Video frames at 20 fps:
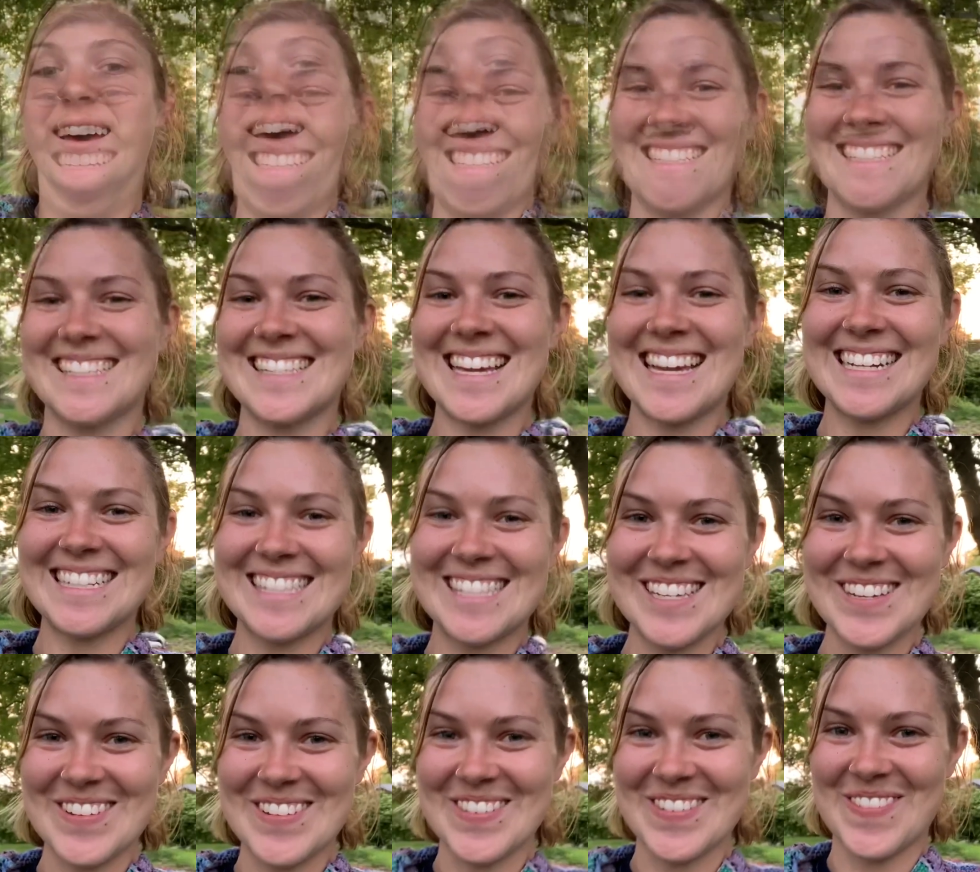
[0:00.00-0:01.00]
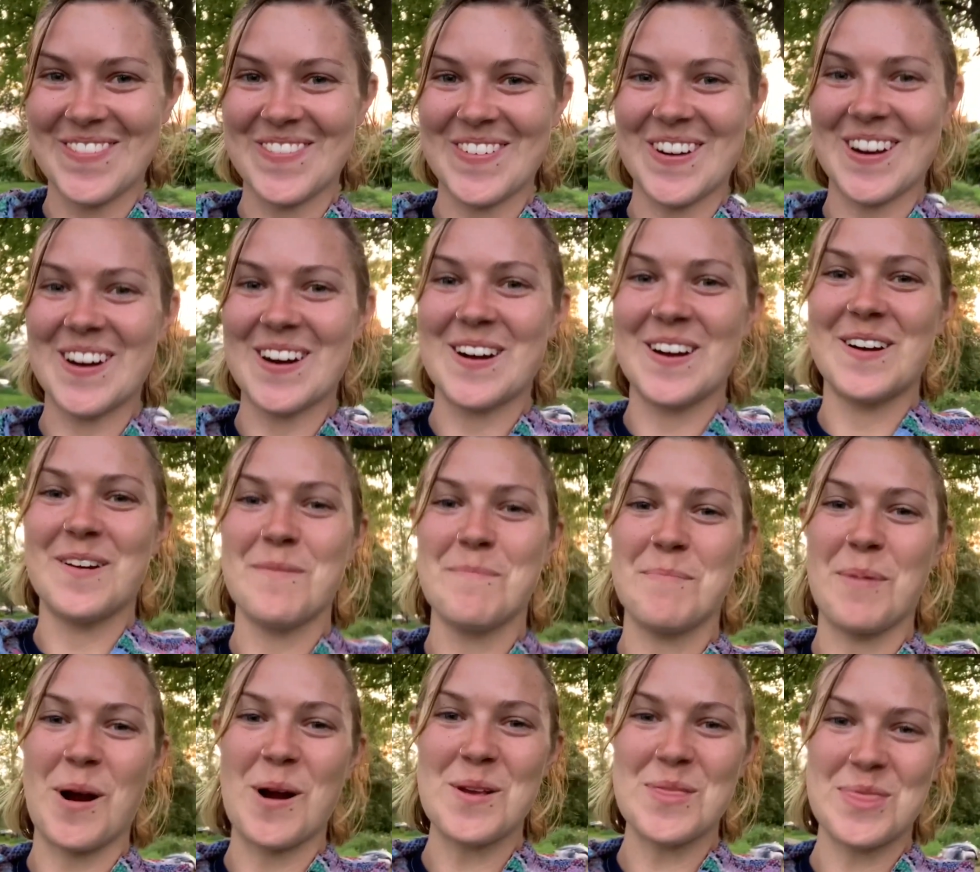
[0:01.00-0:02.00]
Stay tuned for
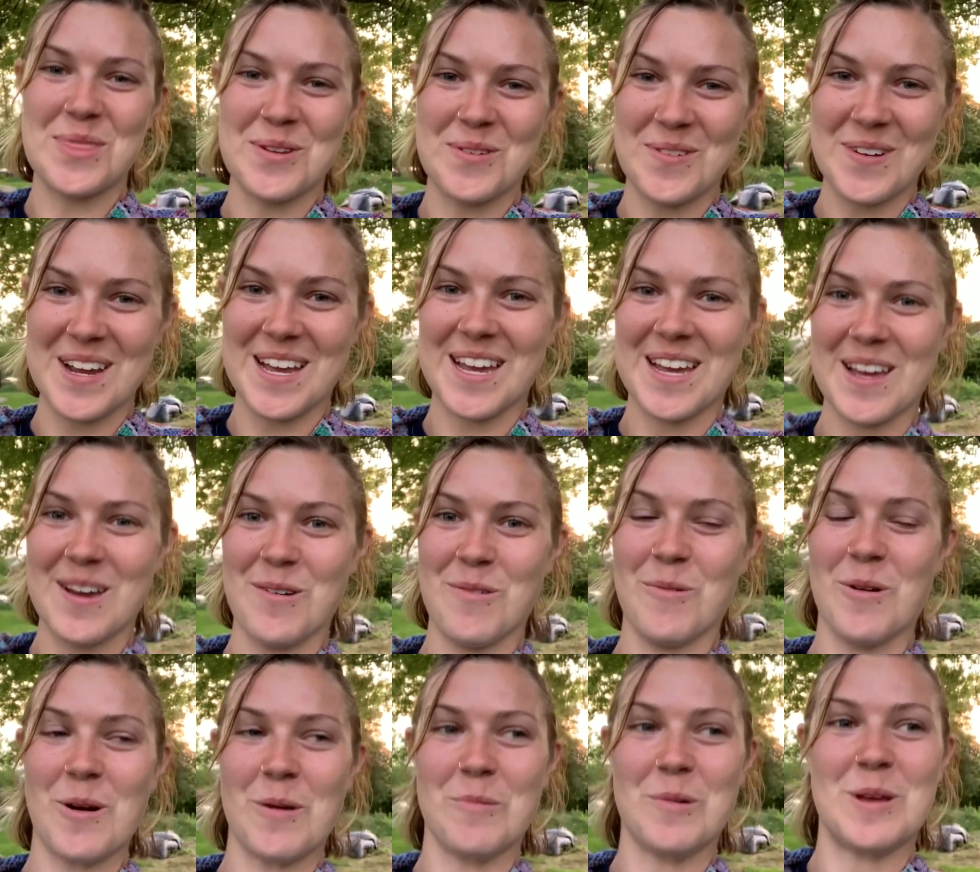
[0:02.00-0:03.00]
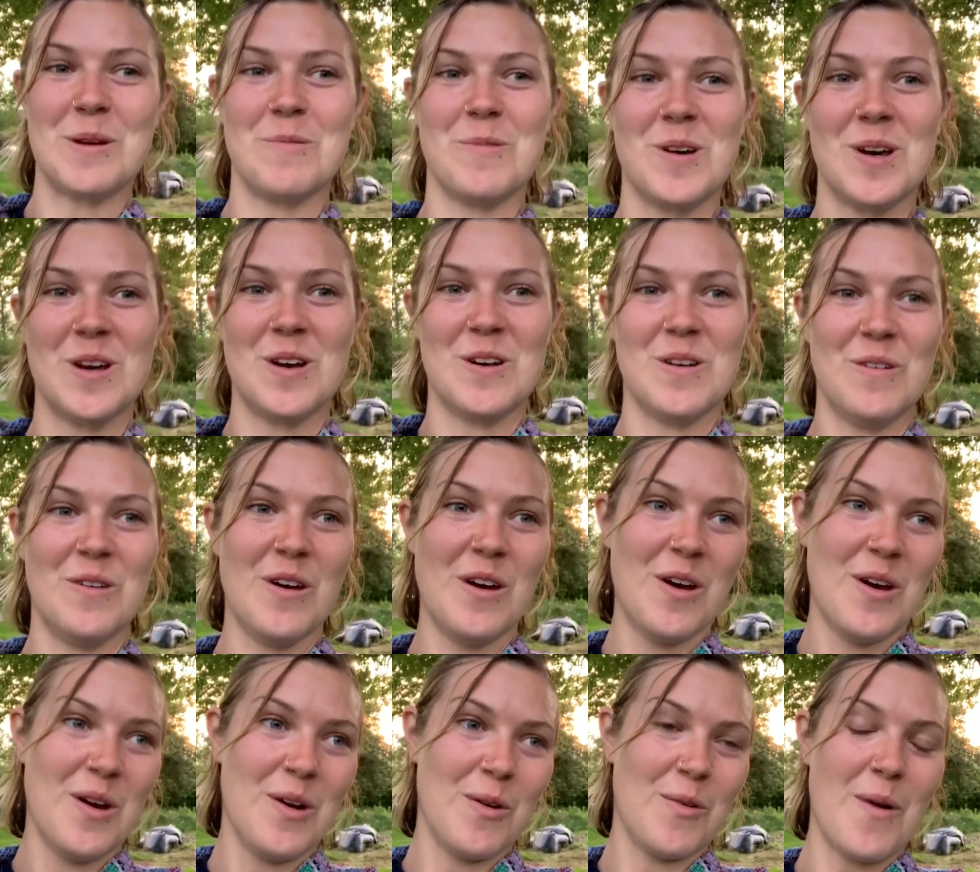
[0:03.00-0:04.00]
part 3, where we will
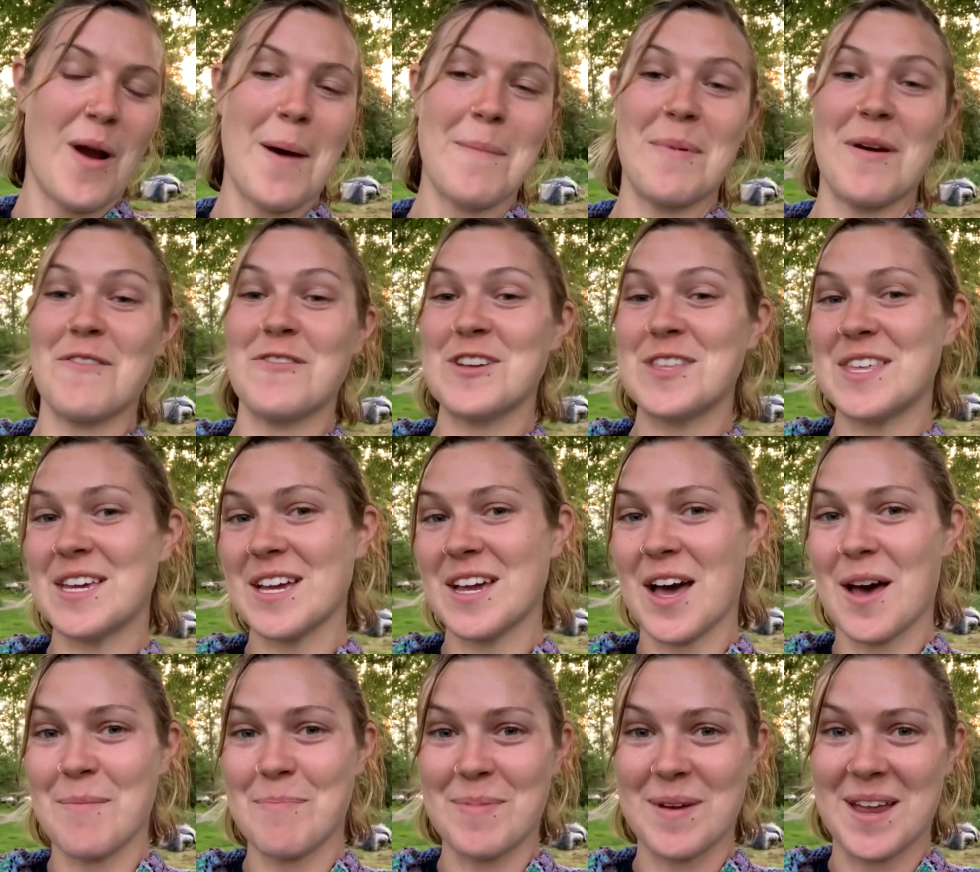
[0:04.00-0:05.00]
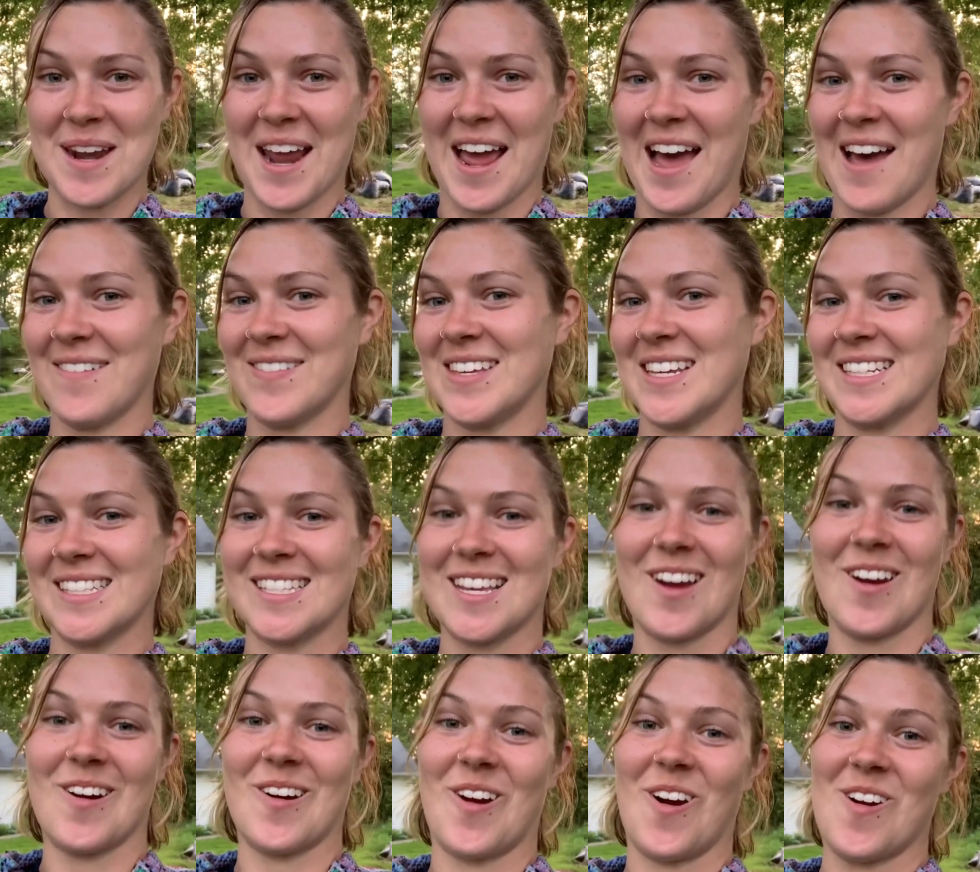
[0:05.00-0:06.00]
wrap everything up and have the
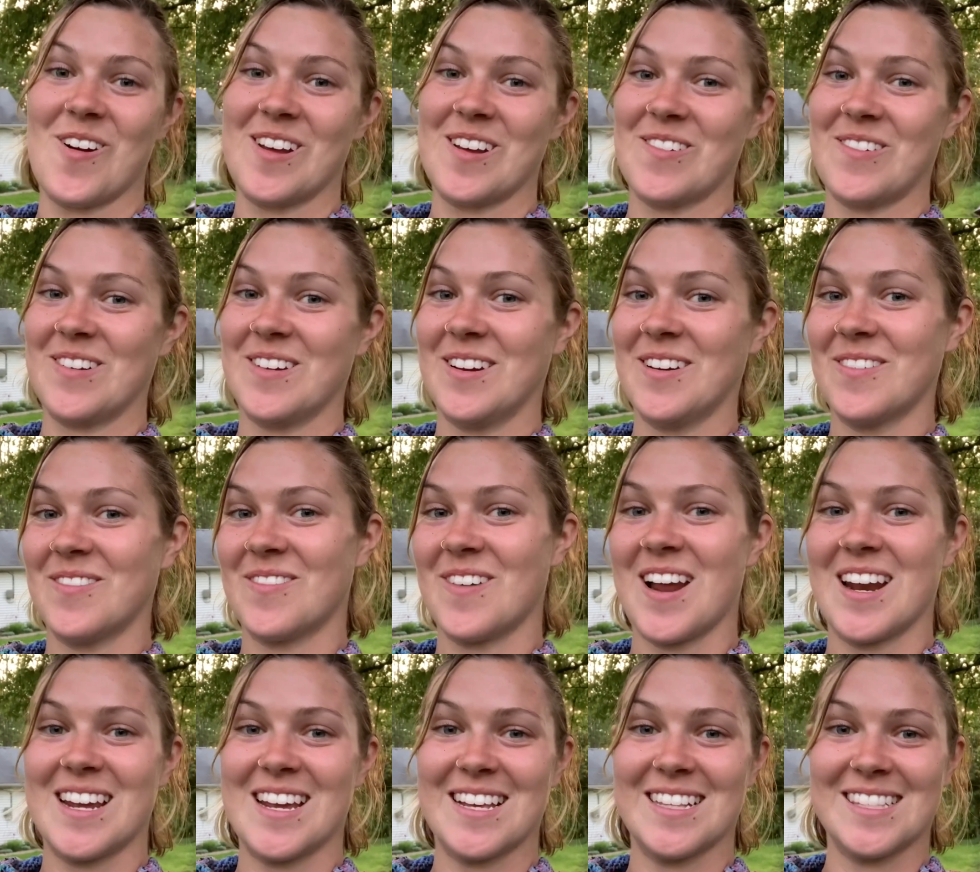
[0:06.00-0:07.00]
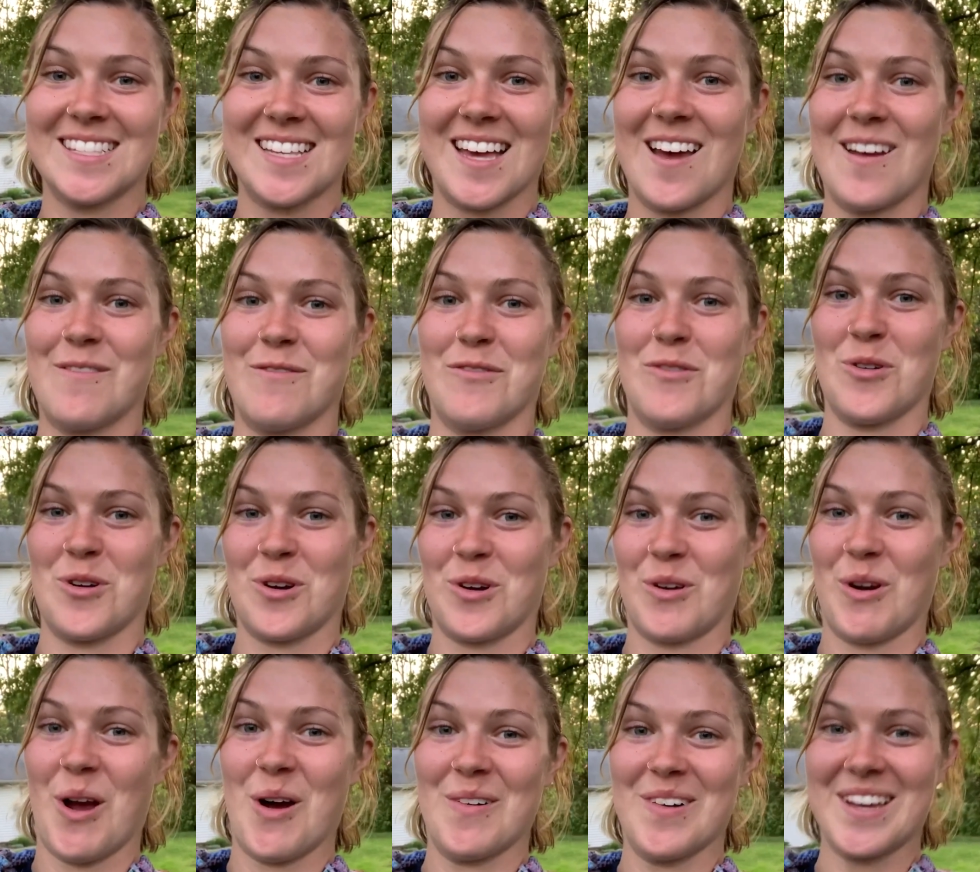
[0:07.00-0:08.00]
entire garden ready and set for
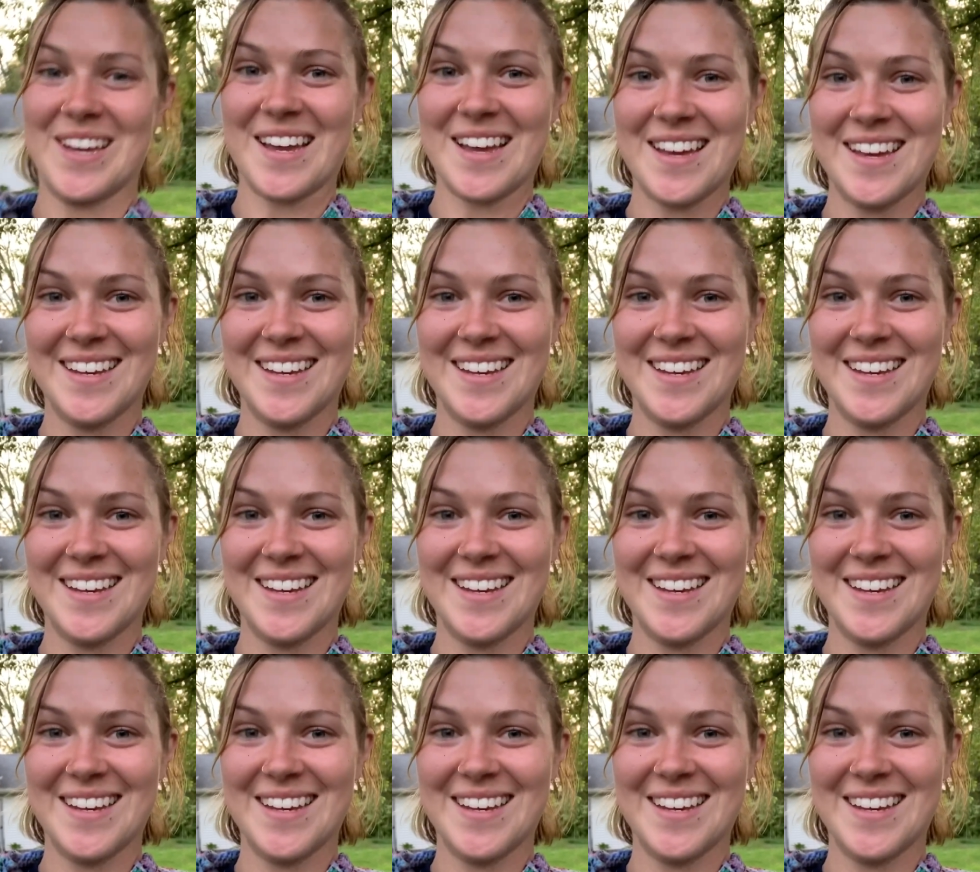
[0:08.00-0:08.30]
growing.